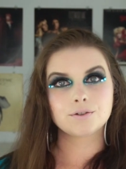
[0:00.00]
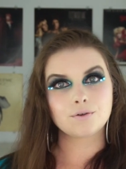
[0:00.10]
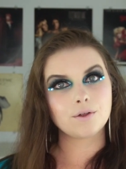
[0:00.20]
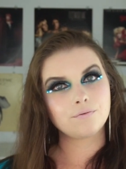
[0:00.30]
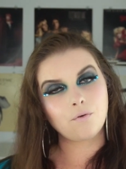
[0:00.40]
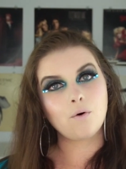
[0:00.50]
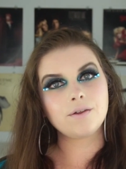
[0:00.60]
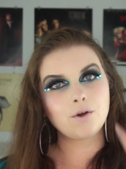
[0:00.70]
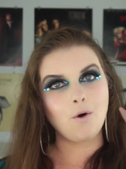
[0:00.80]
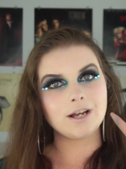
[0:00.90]
So the
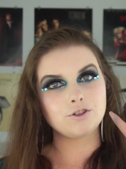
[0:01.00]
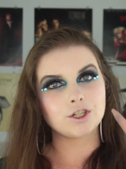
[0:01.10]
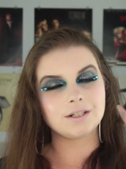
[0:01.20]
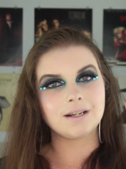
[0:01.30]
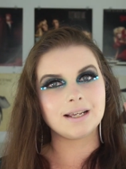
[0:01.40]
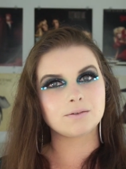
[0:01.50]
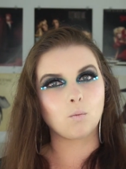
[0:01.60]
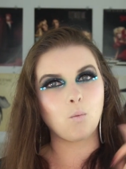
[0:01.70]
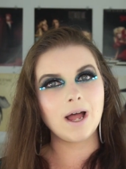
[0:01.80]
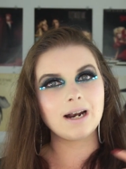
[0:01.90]
fourth question is
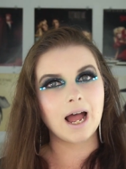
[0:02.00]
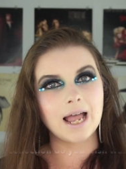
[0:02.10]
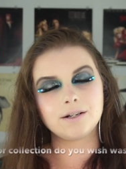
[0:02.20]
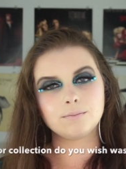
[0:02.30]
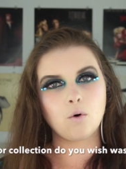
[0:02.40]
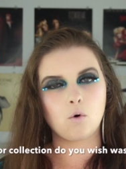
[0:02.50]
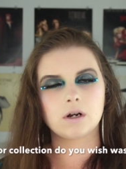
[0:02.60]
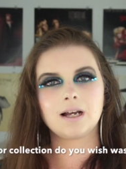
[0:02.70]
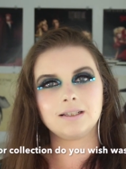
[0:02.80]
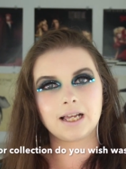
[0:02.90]
what item
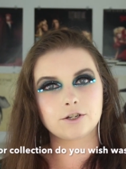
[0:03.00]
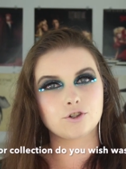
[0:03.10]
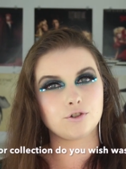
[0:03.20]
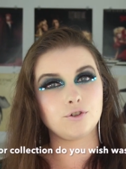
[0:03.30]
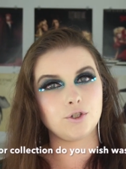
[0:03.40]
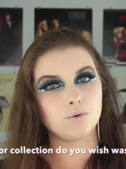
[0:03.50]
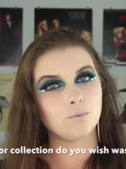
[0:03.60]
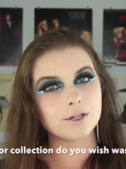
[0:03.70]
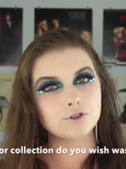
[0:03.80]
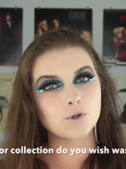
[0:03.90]
or collection do you
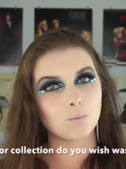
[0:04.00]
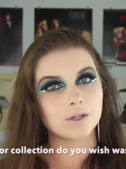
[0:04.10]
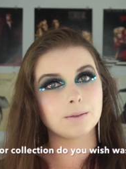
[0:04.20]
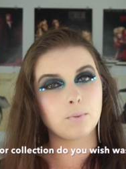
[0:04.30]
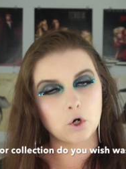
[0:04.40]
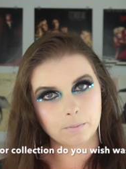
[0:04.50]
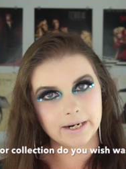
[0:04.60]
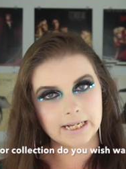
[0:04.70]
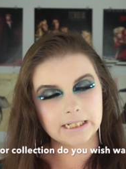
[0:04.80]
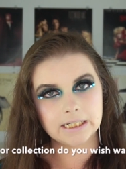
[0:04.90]
wish was
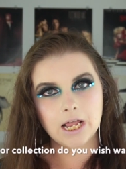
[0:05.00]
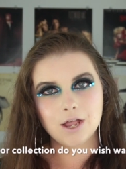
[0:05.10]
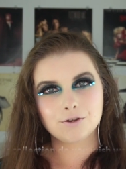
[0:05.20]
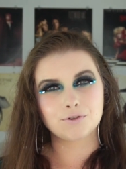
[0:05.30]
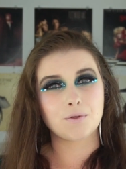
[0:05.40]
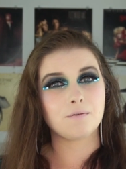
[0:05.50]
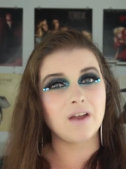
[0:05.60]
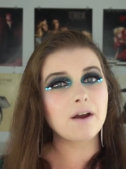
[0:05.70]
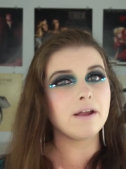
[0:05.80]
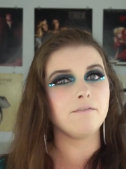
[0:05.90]
permanent? So the
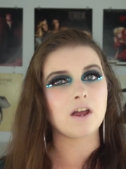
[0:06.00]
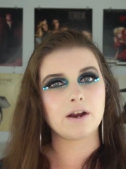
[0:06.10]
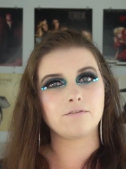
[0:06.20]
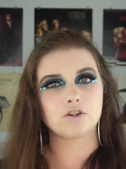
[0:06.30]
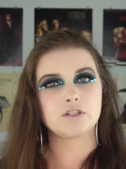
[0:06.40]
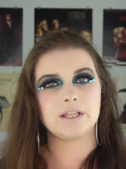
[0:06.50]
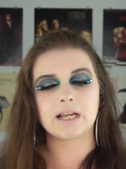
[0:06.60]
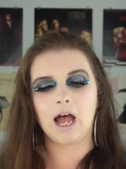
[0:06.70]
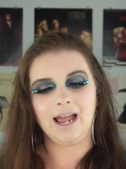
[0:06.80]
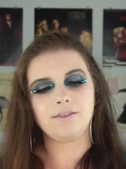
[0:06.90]
very, very first
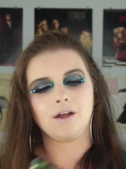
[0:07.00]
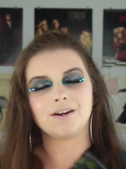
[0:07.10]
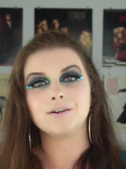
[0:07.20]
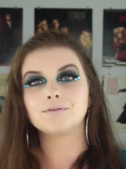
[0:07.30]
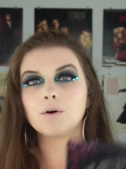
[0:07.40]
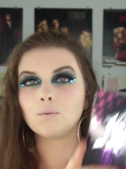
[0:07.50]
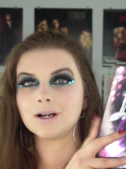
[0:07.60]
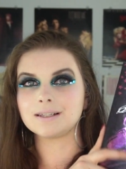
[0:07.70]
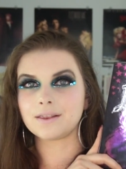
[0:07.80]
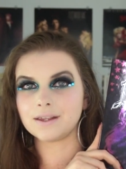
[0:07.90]
thing I thought of
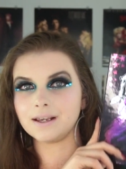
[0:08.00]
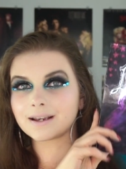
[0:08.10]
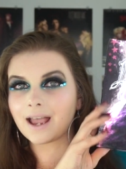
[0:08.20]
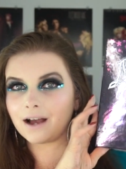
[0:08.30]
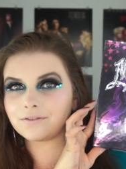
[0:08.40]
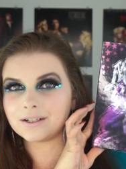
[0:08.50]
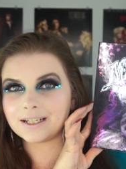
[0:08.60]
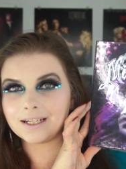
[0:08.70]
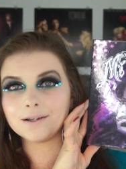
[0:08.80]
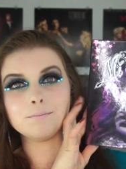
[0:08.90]
was the Kat Von
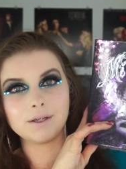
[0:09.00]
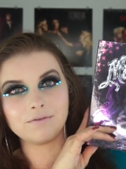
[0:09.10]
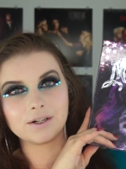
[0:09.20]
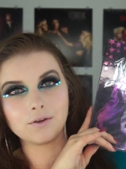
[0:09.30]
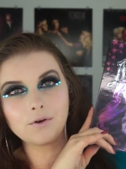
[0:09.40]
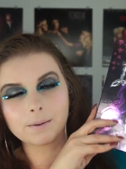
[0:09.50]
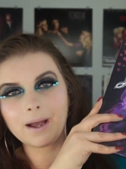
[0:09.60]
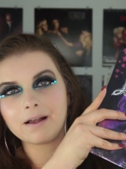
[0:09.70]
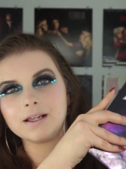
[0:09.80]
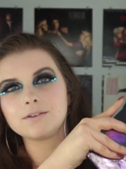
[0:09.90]
D Mi Vida Loca
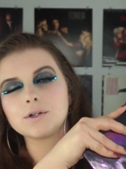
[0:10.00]
palette.